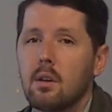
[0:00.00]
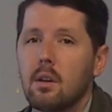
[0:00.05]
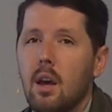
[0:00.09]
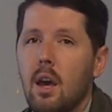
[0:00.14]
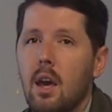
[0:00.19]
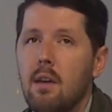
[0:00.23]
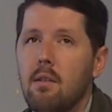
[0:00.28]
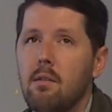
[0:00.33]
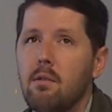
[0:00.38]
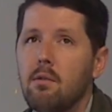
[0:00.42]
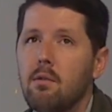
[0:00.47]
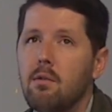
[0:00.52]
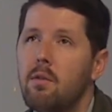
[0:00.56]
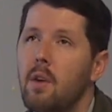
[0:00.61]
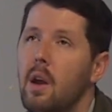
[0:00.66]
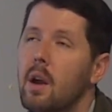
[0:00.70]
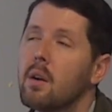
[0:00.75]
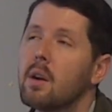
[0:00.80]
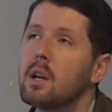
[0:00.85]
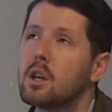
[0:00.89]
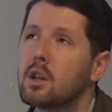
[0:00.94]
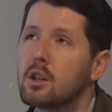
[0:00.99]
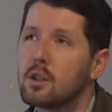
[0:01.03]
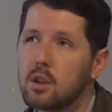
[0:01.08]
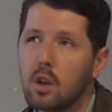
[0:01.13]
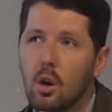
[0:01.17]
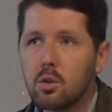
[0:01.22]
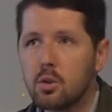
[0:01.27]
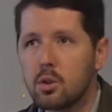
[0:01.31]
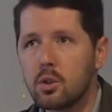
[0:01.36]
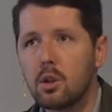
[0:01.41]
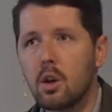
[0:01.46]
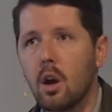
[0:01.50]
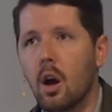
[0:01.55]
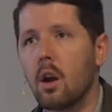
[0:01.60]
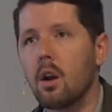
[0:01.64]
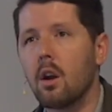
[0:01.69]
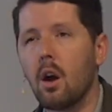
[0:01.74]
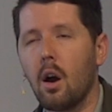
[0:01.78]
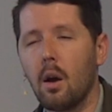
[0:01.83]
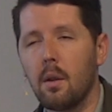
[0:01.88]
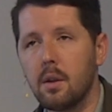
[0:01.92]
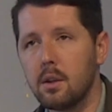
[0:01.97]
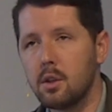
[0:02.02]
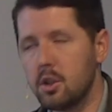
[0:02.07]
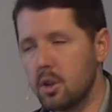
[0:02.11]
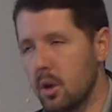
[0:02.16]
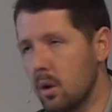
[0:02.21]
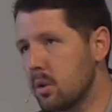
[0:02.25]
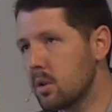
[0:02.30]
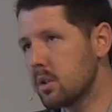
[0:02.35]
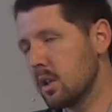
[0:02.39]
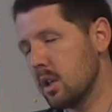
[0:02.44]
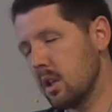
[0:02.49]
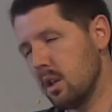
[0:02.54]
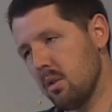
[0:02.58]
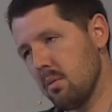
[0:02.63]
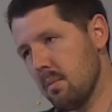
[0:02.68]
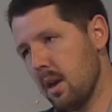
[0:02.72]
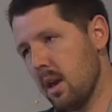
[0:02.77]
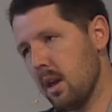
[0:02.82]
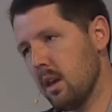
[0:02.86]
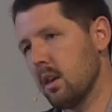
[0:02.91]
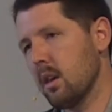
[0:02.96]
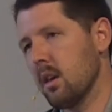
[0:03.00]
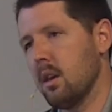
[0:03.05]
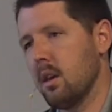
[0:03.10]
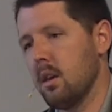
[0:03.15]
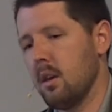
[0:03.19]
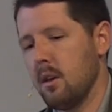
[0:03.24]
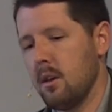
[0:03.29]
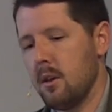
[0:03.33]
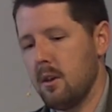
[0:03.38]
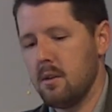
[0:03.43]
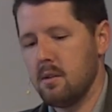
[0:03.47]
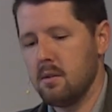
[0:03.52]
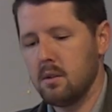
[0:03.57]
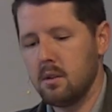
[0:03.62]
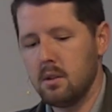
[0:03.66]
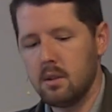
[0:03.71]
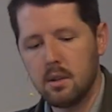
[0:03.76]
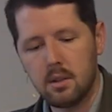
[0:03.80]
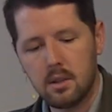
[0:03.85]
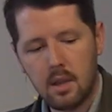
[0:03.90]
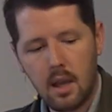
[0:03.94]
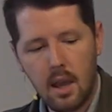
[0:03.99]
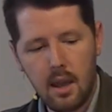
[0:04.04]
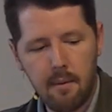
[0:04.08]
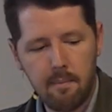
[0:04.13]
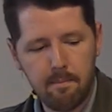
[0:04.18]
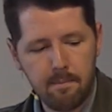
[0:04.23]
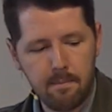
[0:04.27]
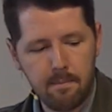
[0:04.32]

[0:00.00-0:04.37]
a very close guard on the jokes that you make to say